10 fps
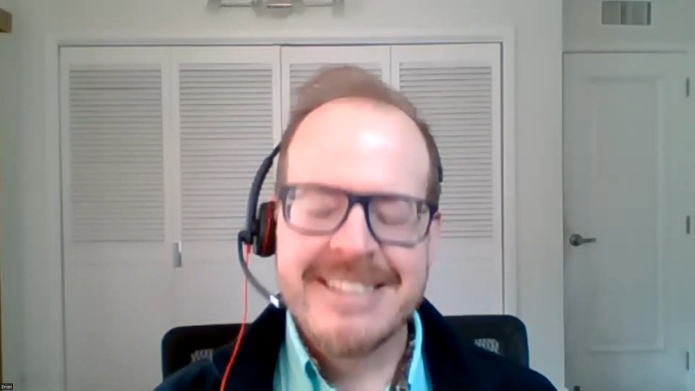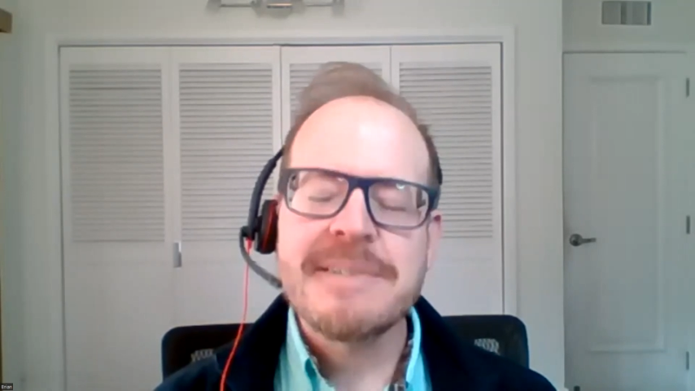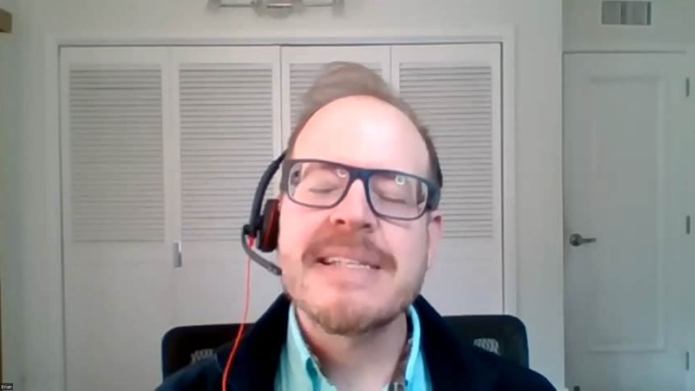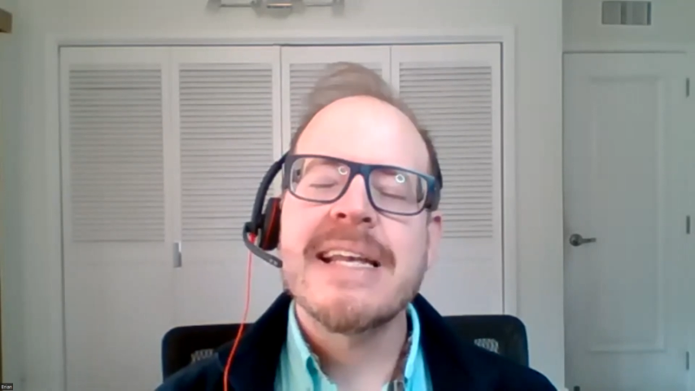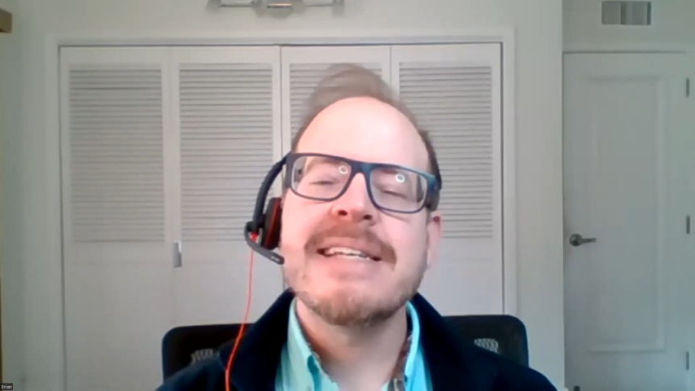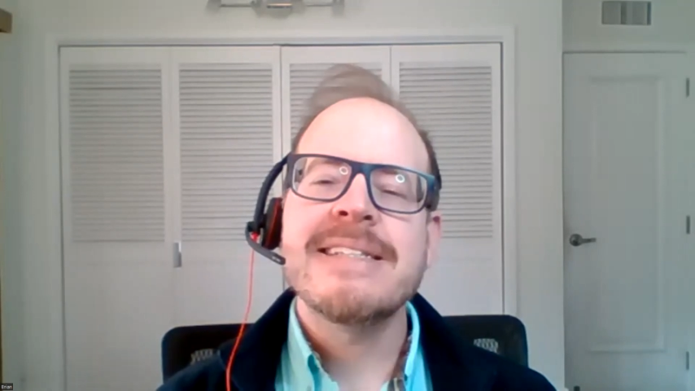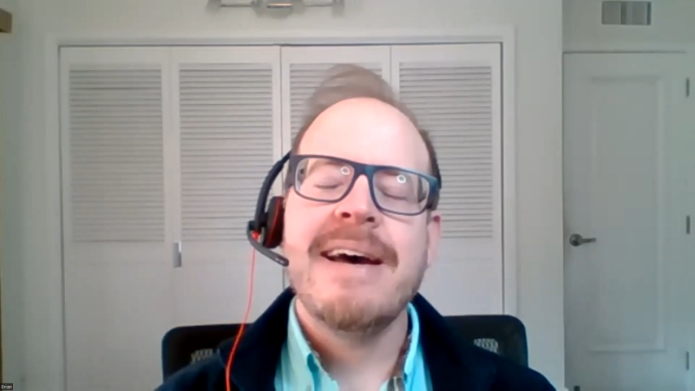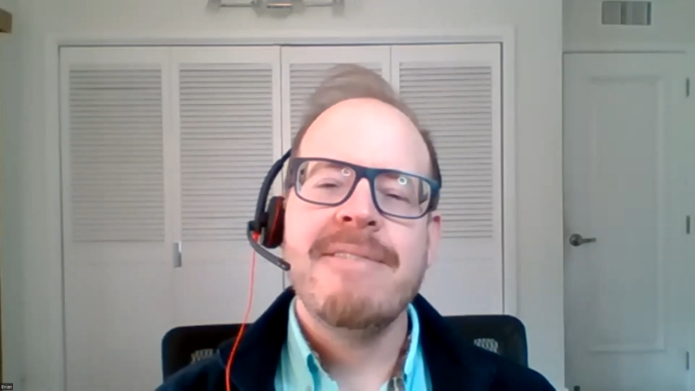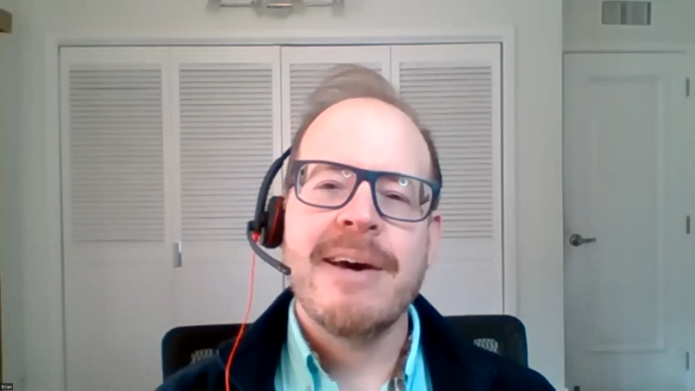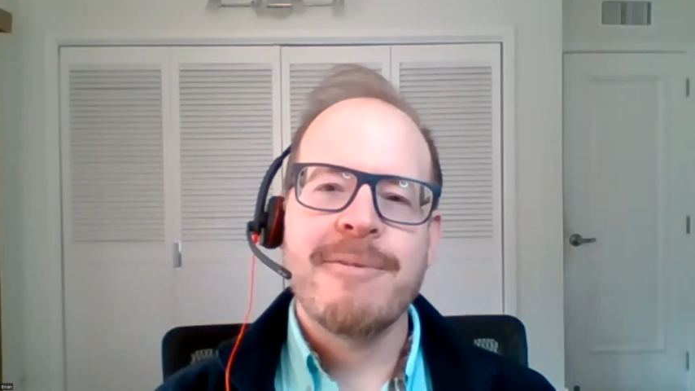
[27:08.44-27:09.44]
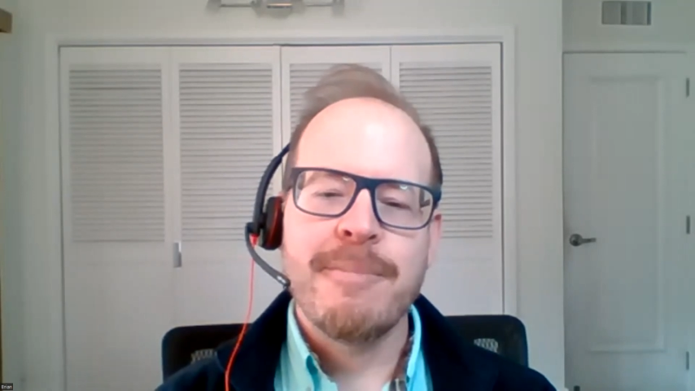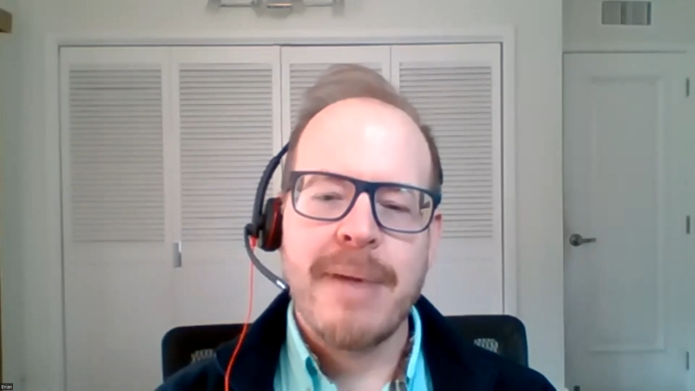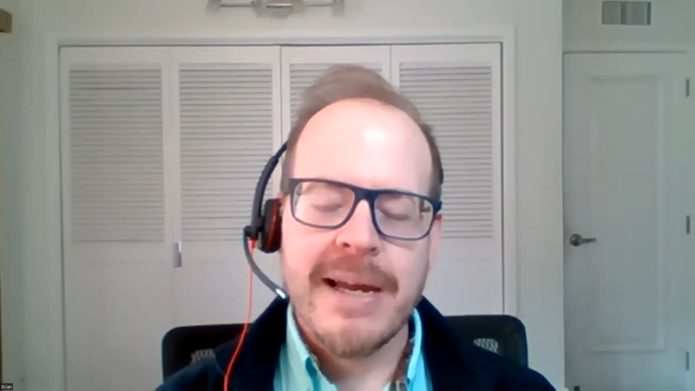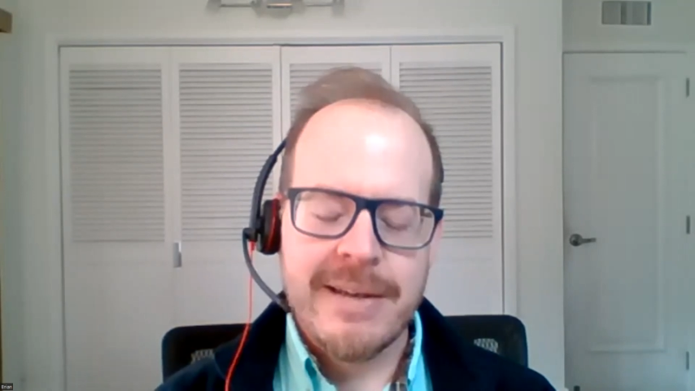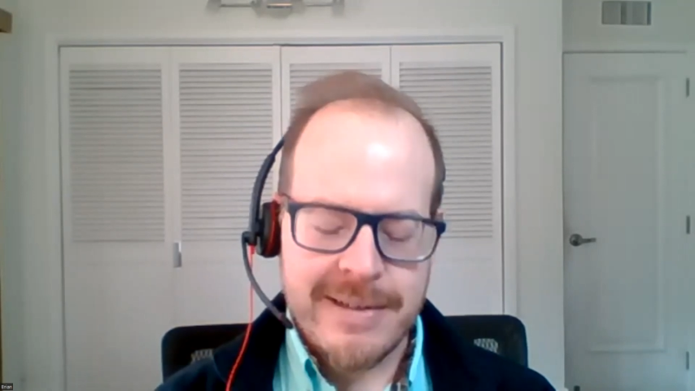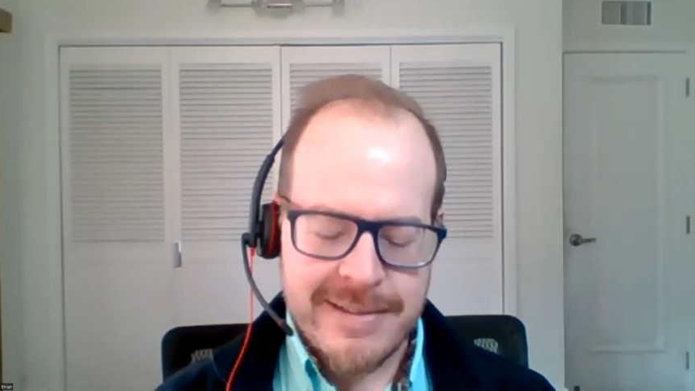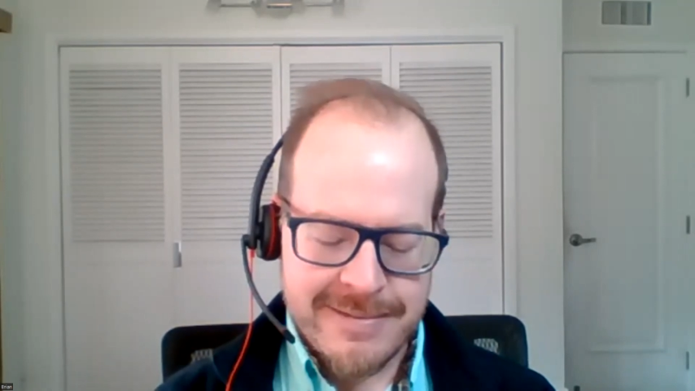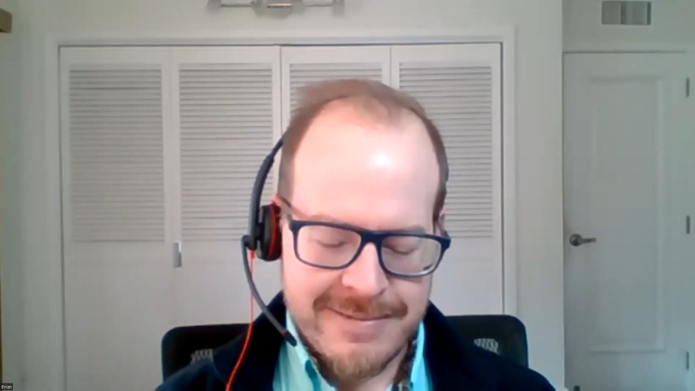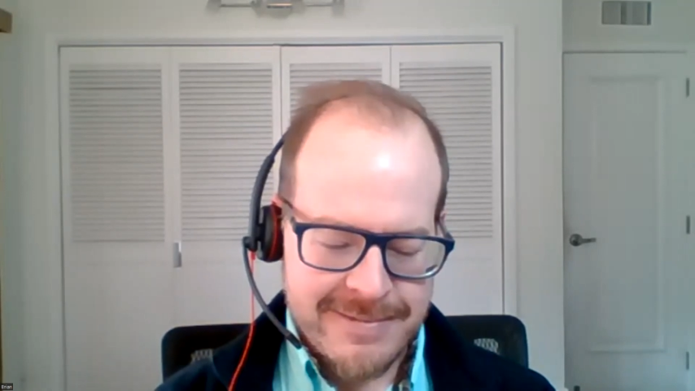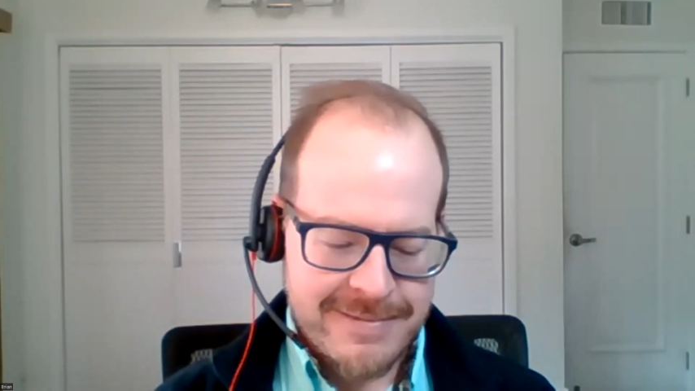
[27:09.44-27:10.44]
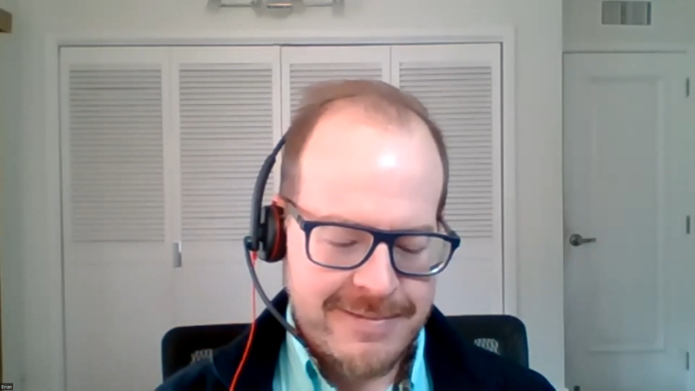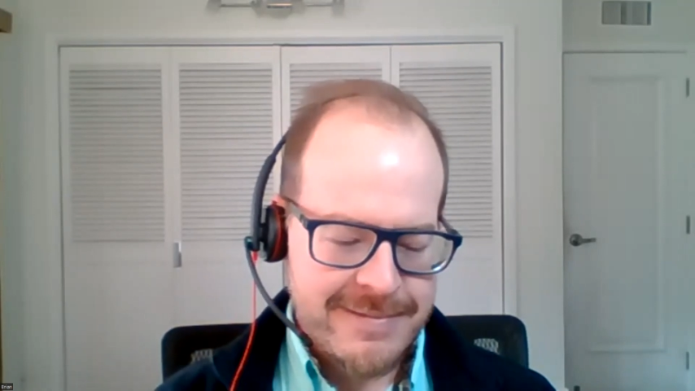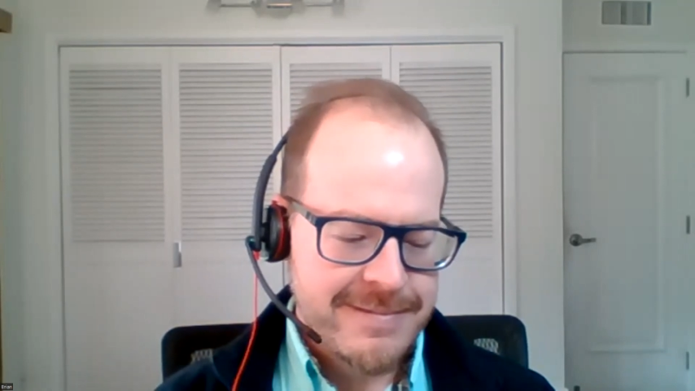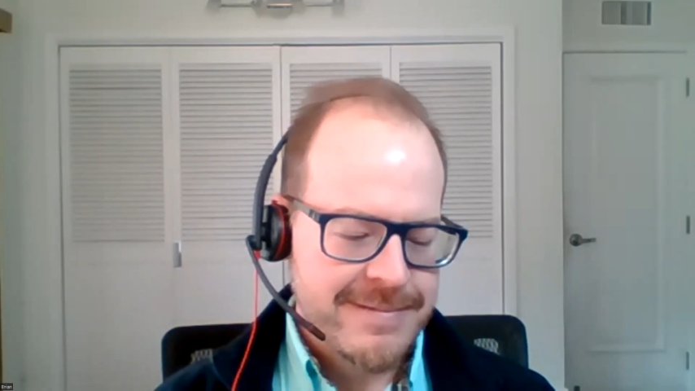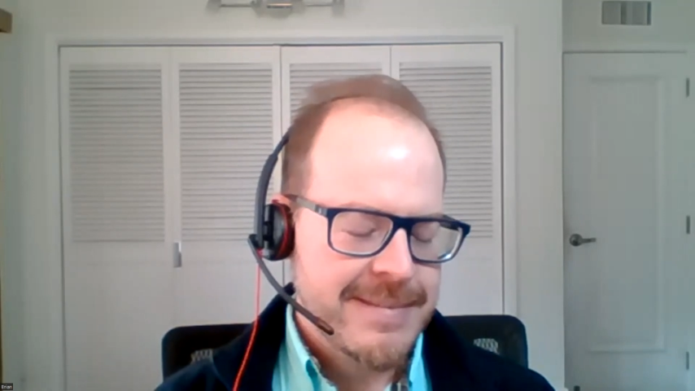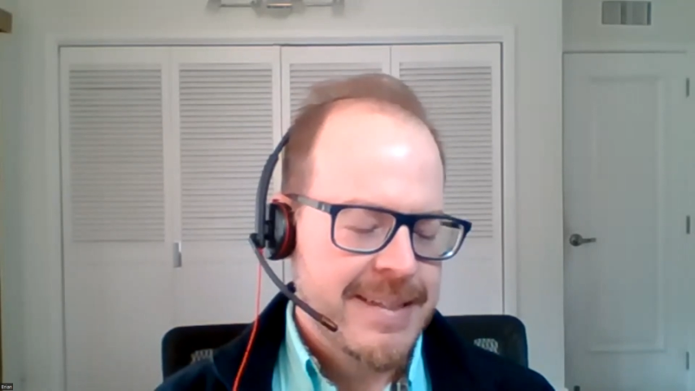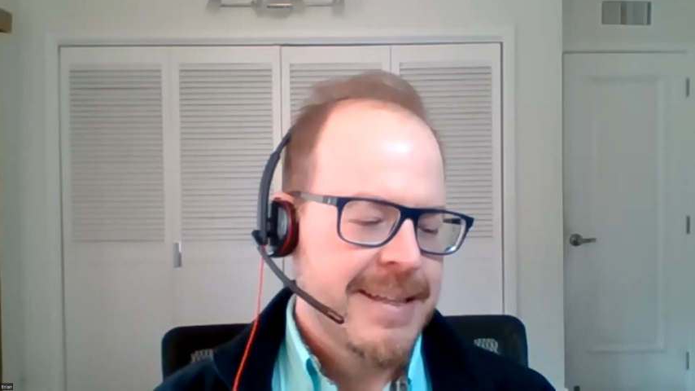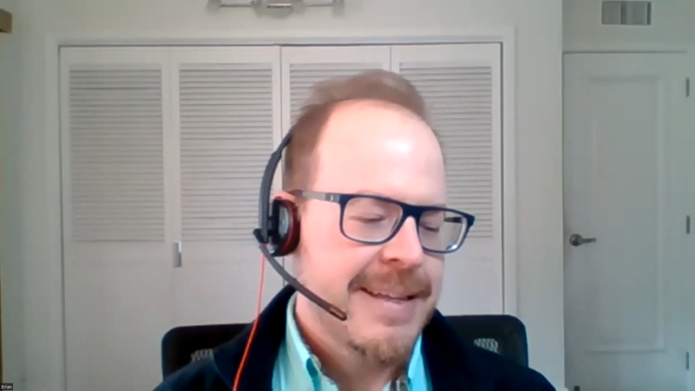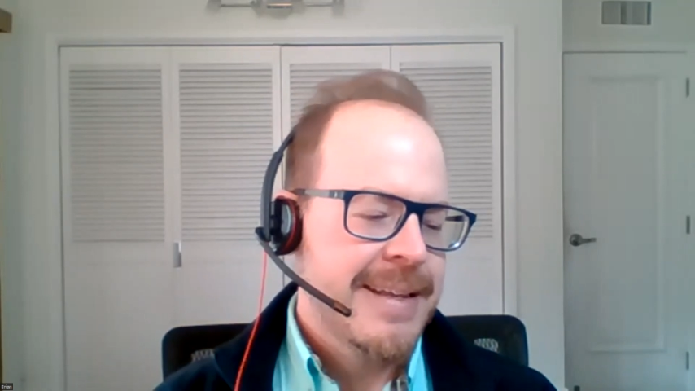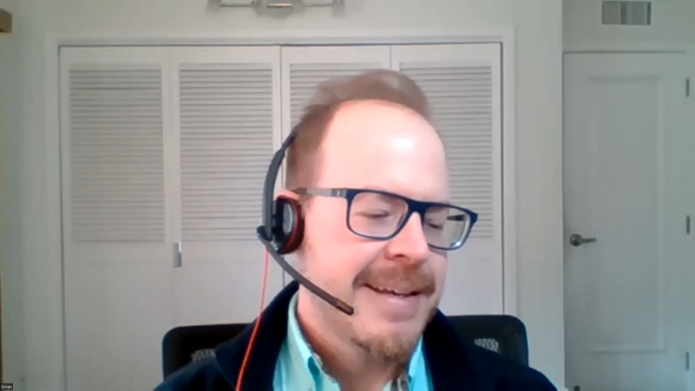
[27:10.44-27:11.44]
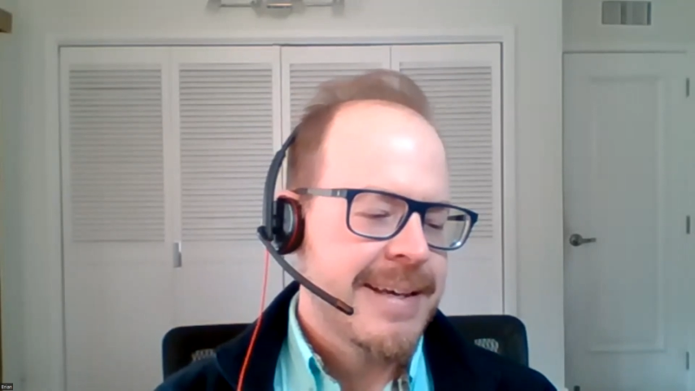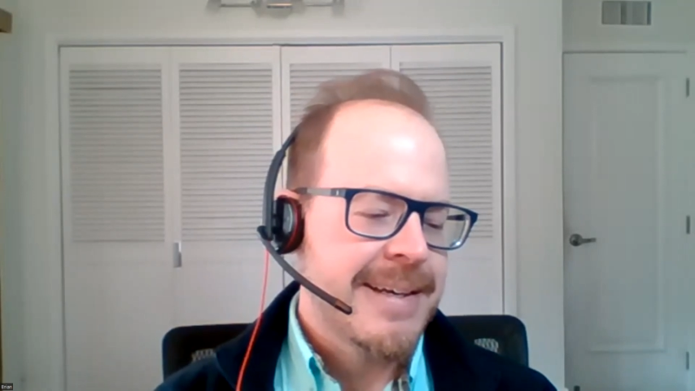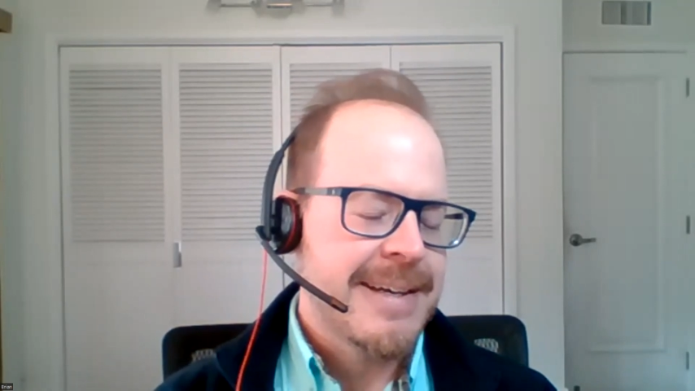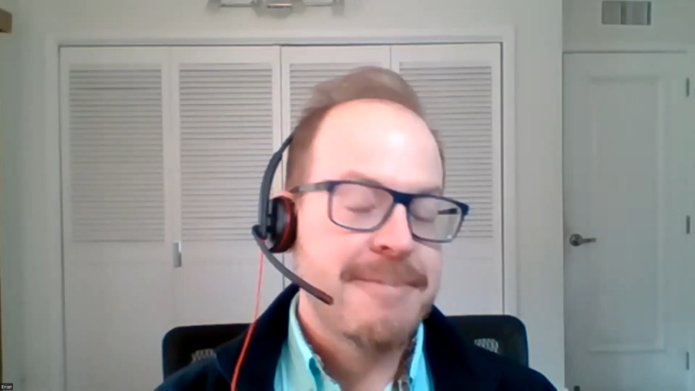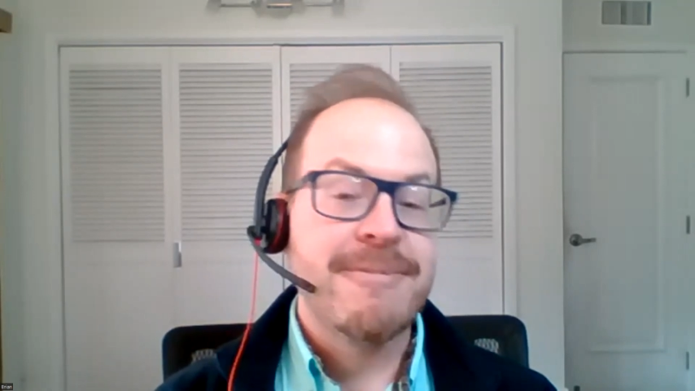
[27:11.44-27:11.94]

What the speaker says: So it's nice to have that reminder. And